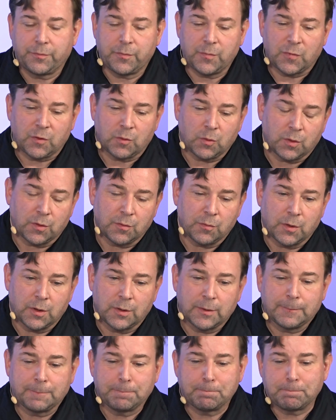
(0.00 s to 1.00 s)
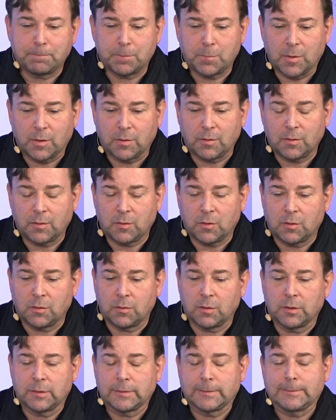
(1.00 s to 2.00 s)
sort of
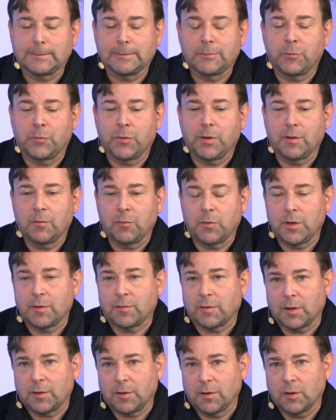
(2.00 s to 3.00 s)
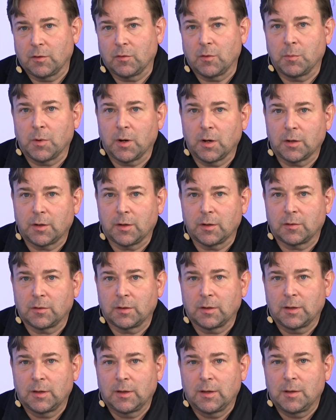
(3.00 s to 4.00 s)
resetting of the market
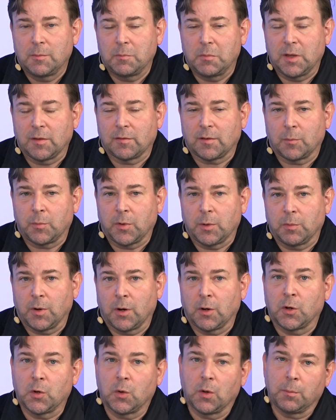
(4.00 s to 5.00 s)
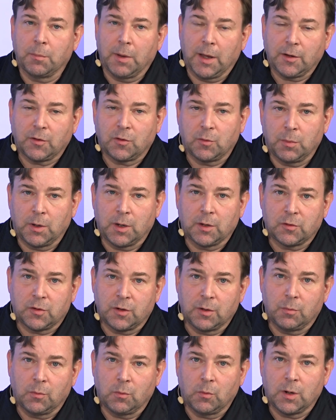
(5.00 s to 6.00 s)
means that people are going back to buying
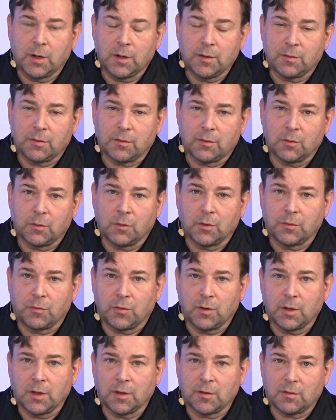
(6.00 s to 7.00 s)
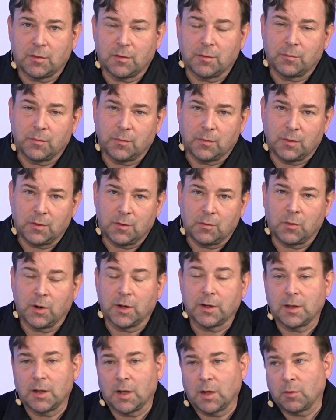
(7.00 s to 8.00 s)
cheaper wines, or if they just
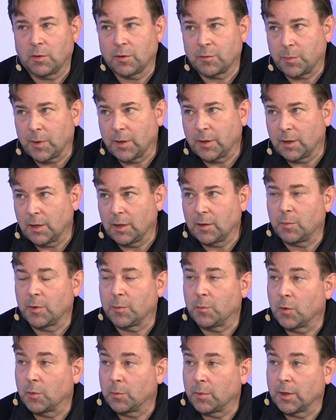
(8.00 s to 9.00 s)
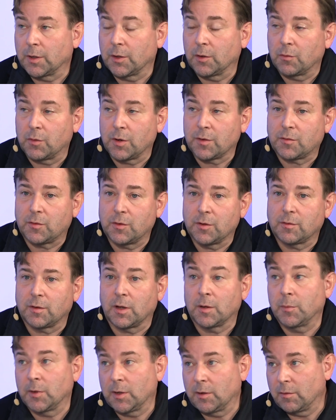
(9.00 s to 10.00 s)
right now are spending a little bit more money on restaurants,
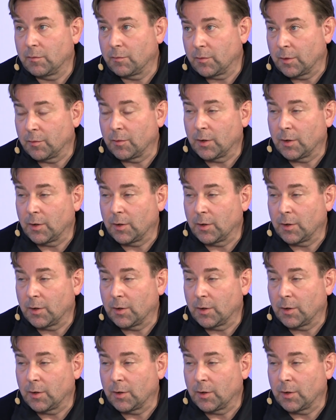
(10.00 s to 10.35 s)
I believe in